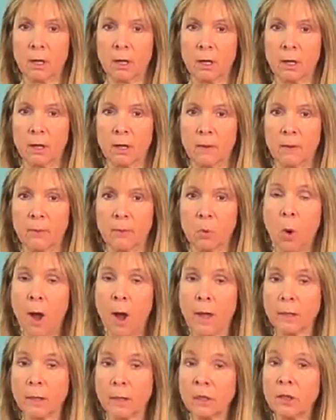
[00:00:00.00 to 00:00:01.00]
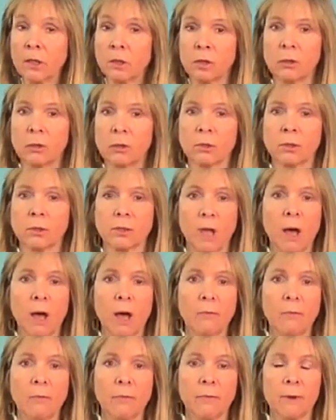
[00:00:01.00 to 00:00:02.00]
quietly to yourself,
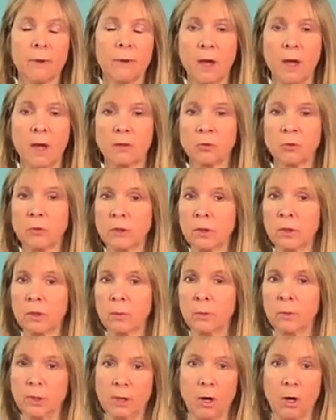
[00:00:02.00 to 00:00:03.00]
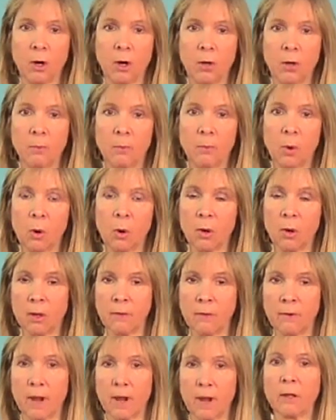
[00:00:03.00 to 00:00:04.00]
as we did with the Om, or even
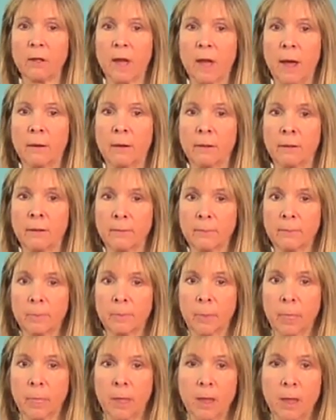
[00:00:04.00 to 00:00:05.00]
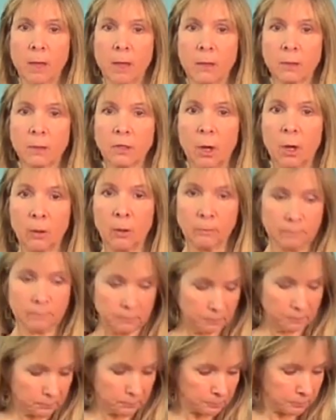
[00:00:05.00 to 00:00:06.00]
out loud. So
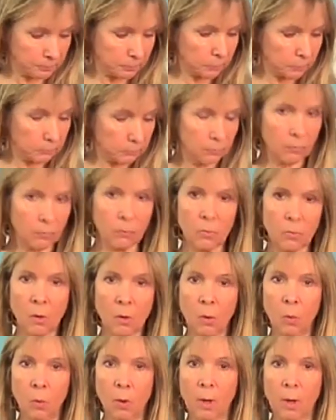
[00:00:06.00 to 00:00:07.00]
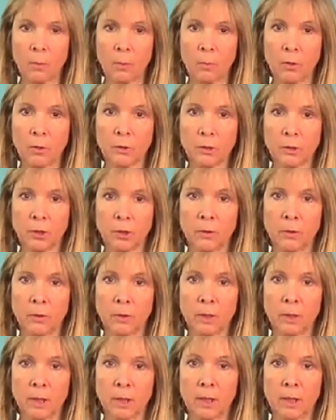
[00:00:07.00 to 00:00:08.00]
what we'll do
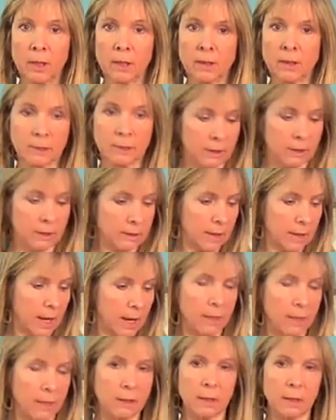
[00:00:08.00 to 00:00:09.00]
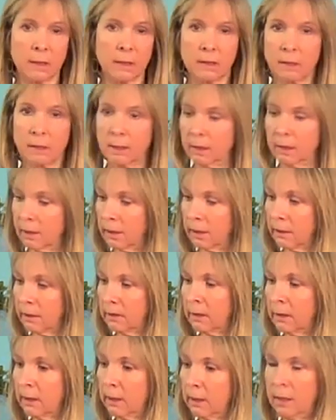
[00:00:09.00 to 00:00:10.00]
is take
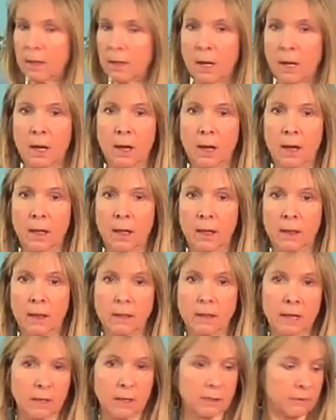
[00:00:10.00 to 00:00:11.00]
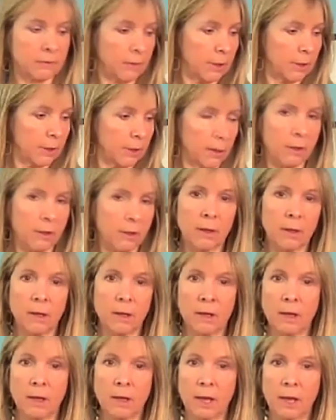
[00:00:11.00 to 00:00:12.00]
the index finger
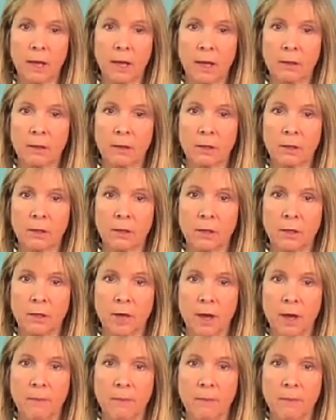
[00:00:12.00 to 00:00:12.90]
to the thumb